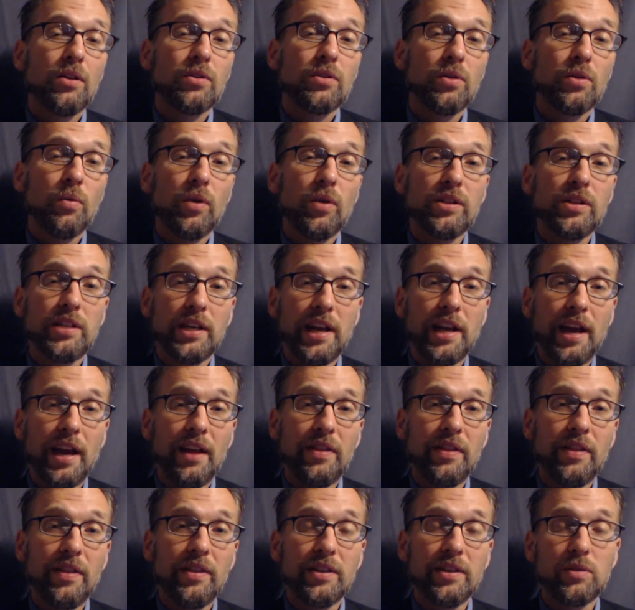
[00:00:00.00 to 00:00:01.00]
So once
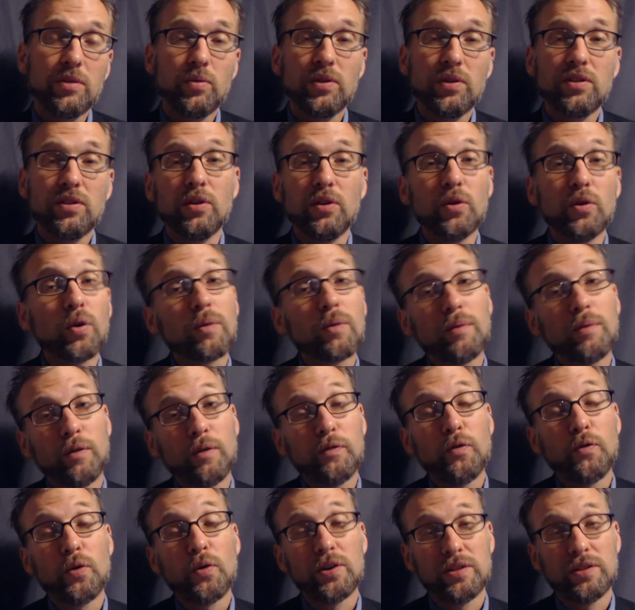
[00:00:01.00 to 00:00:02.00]
again, this was the
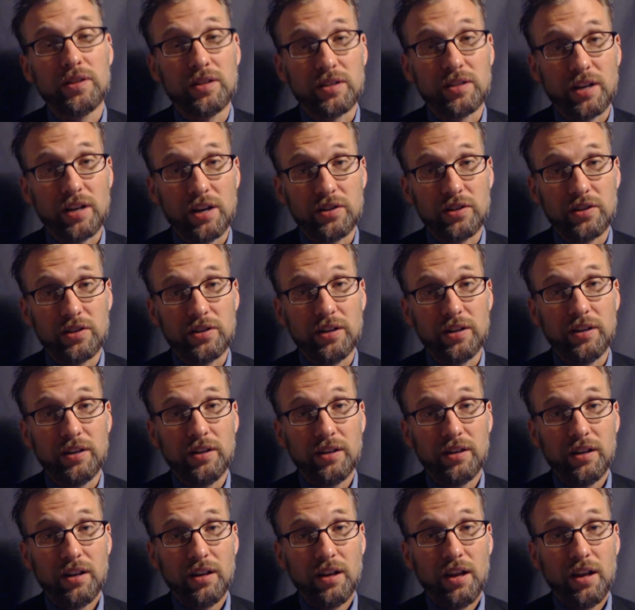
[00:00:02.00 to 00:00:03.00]
normal force
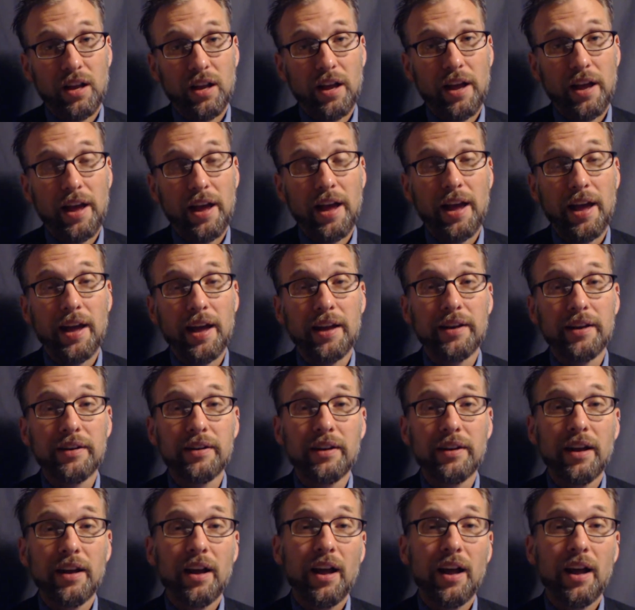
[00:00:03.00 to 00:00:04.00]
discussion,
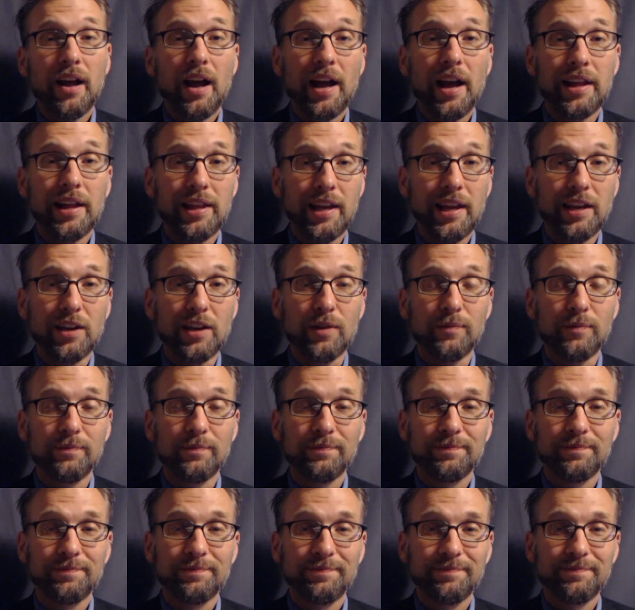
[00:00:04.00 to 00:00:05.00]
and I thank you.